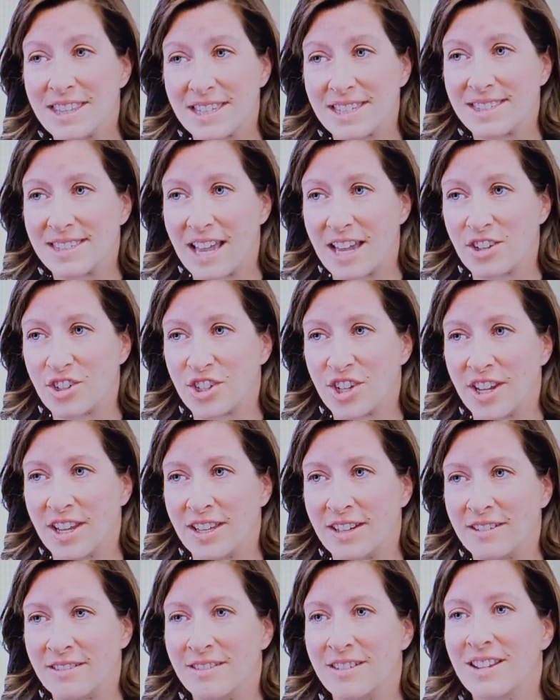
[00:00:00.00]
the
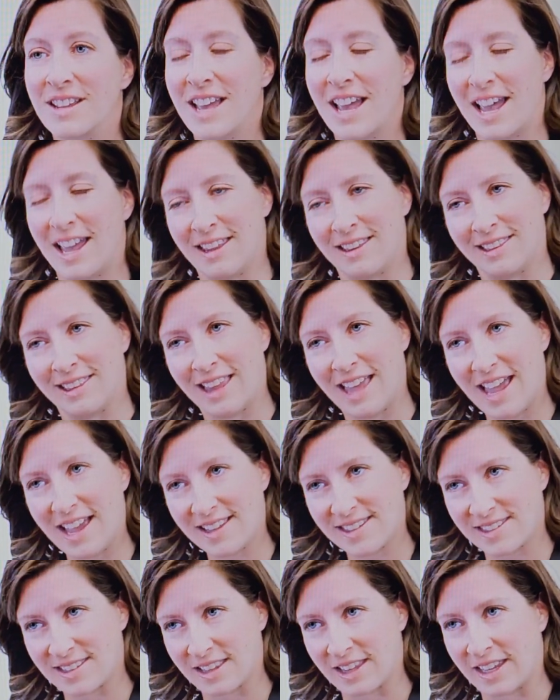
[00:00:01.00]
session? And
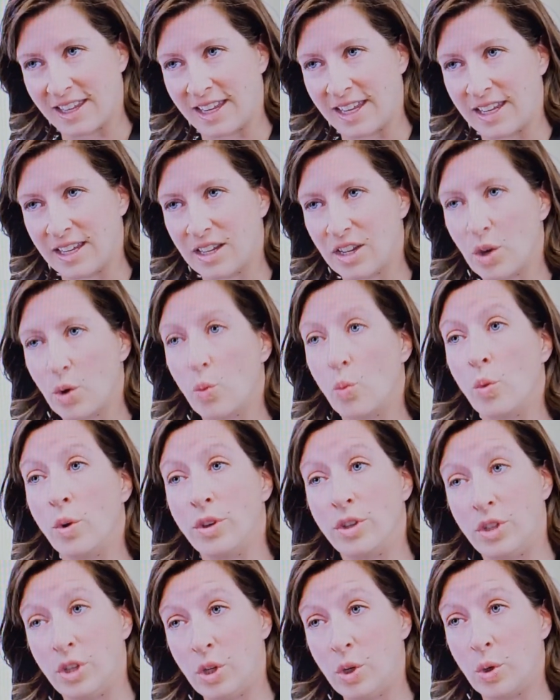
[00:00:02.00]
lastly,
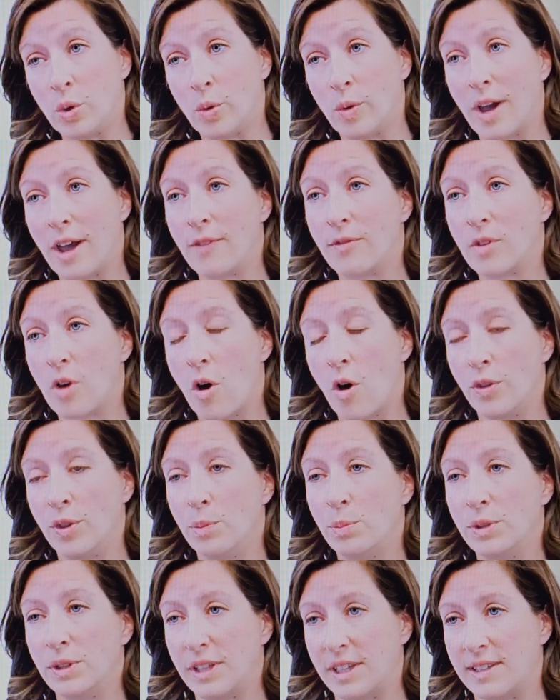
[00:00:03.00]
would you have called
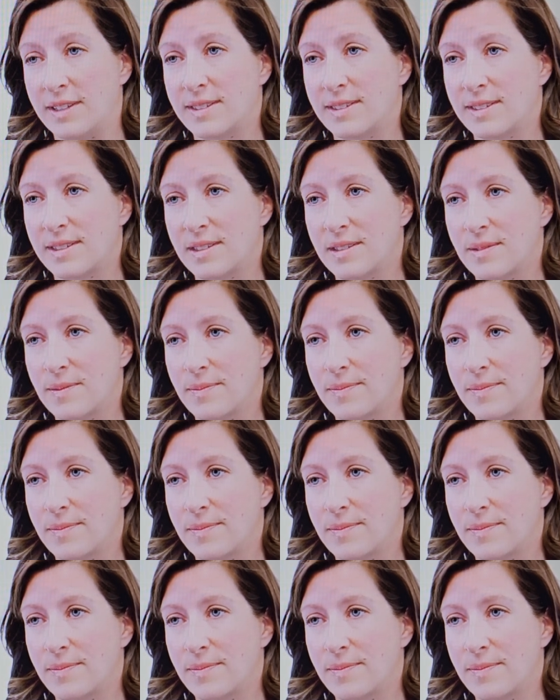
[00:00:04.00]
the police?